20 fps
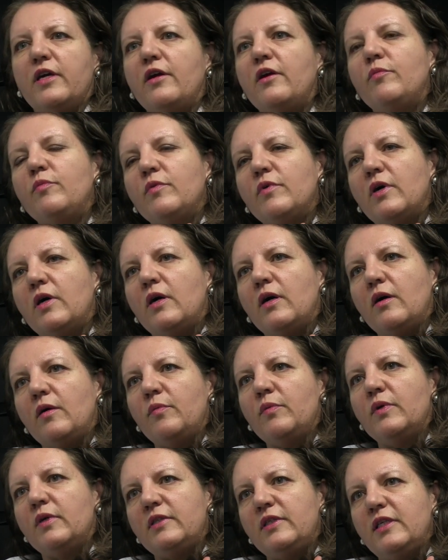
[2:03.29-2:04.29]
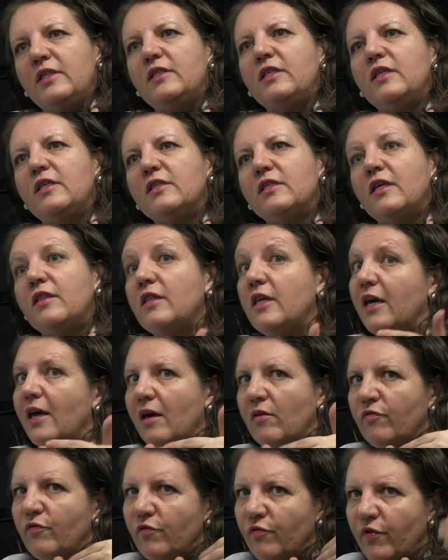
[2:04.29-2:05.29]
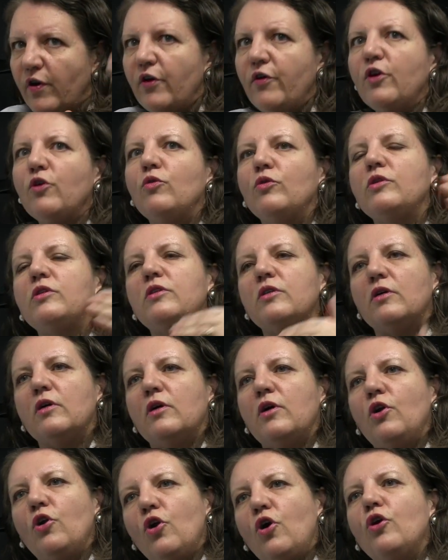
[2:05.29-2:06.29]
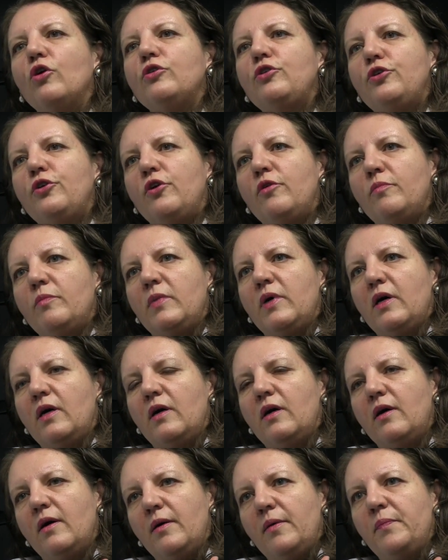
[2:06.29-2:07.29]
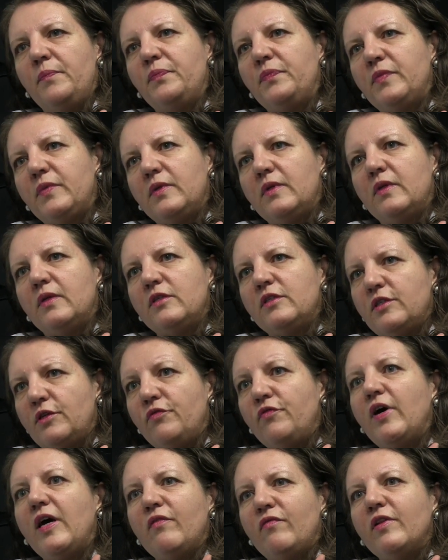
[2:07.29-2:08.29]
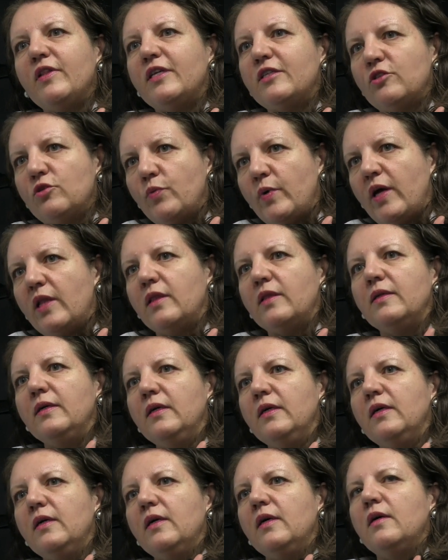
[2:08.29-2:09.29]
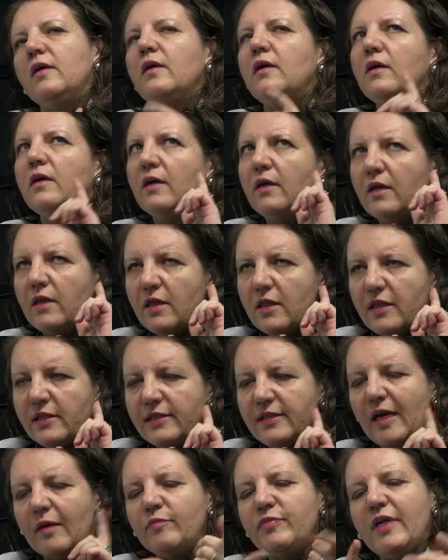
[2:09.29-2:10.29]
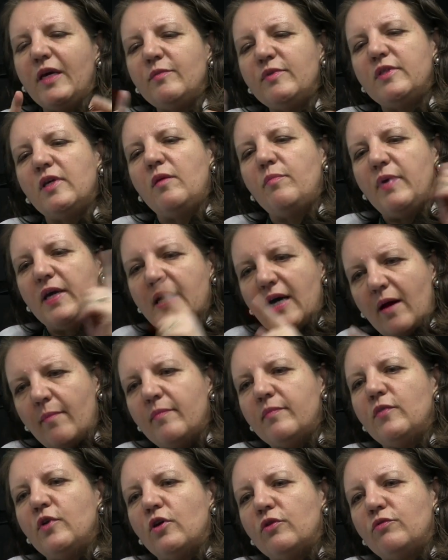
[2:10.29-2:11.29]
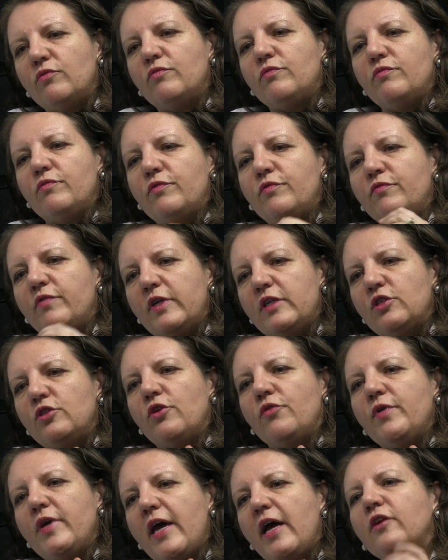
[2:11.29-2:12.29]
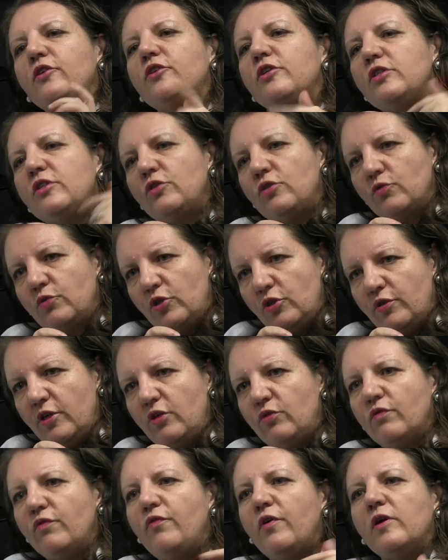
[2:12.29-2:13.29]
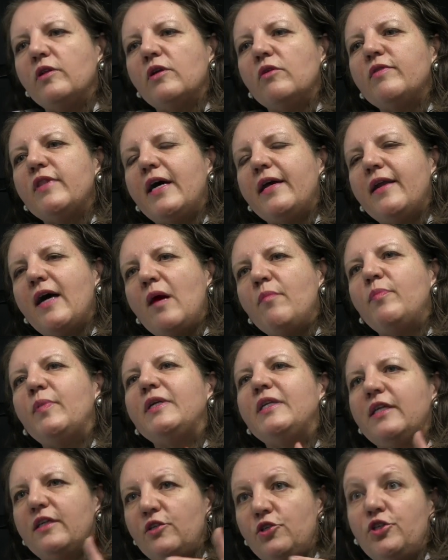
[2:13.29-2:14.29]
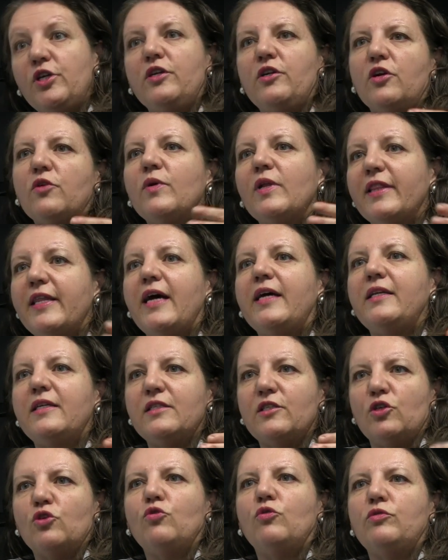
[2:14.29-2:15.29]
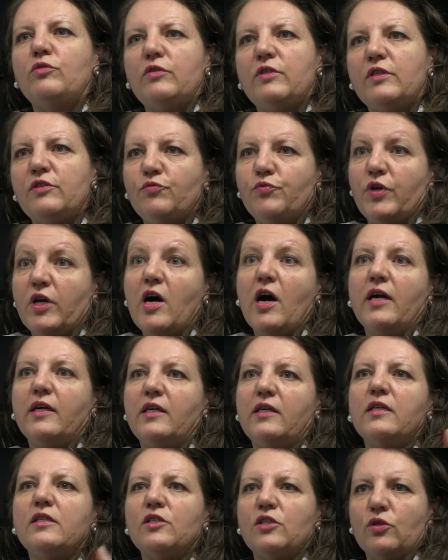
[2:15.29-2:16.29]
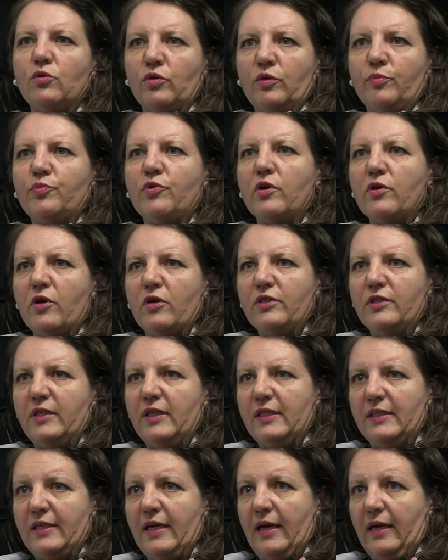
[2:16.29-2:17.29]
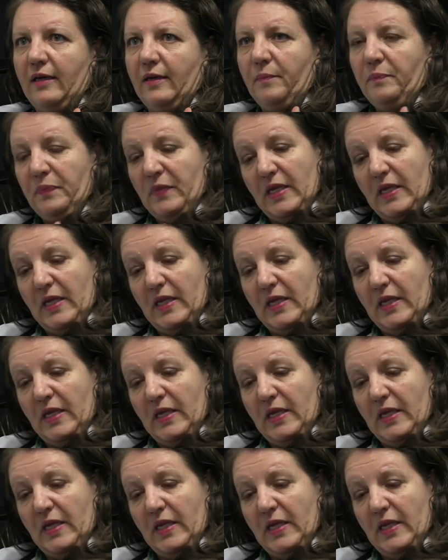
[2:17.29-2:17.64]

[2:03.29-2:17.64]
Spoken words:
their disease and they have very good long-term survival as well. Sometimes they become non-vasoreactors, you need to follow that up, but in general that is a good, is regarded as a good prognostic sign.